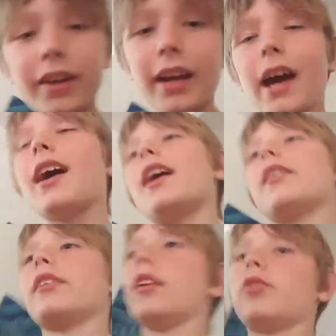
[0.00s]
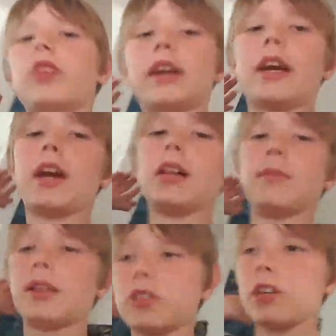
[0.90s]
guys, it is JK
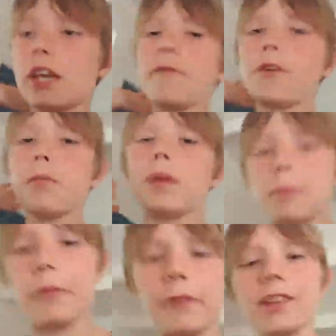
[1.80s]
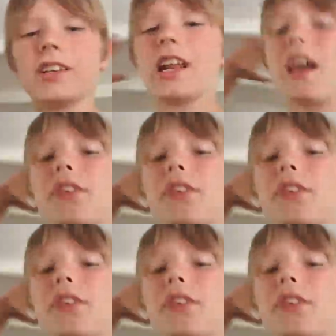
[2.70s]
Elemental here from Pepperfield, and